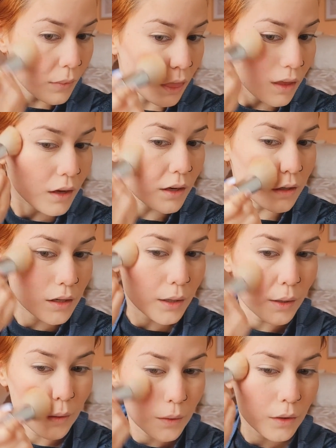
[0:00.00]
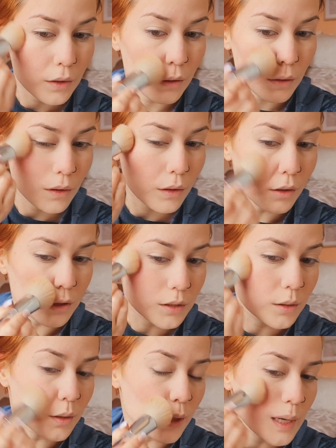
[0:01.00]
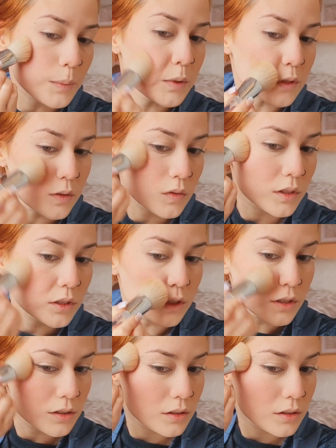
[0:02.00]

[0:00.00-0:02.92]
And down onto the apples of the cheeks.